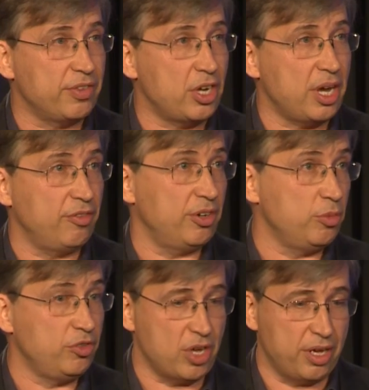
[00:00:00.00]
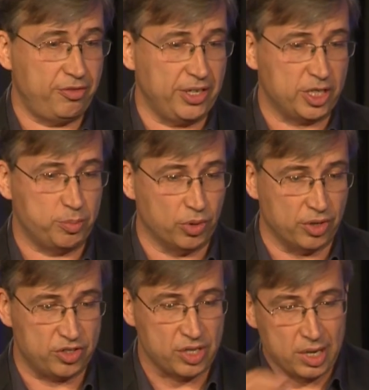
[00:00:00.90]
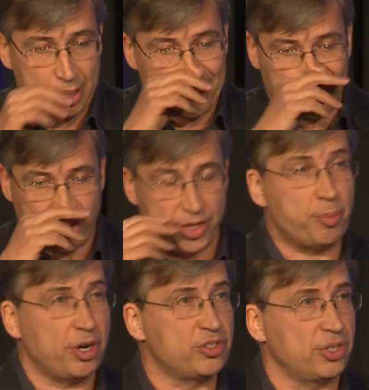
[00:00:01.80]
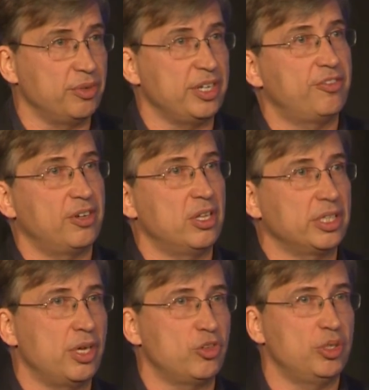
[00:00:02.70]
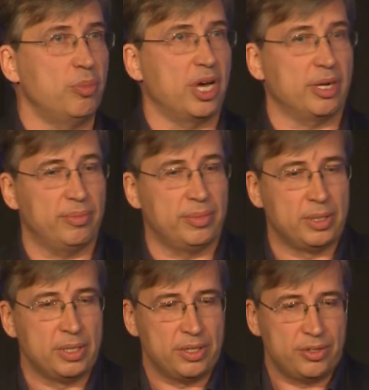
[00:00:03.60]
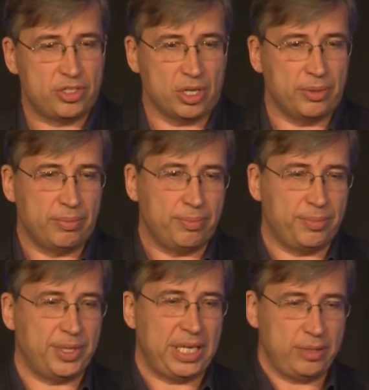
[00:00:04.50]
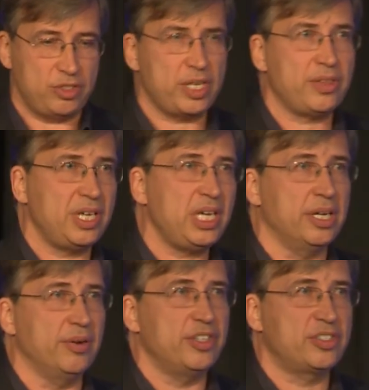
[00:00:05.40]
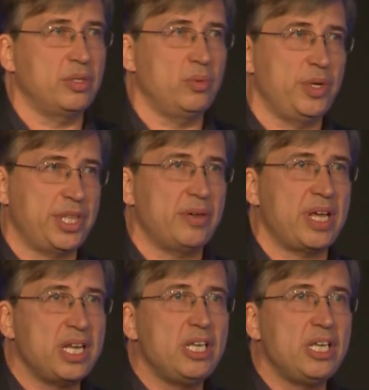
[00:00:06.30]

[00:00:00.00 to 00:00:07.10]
the diver and moves off and explores further parts of the reef along the ocean bottom. So the interesting thing here is that without any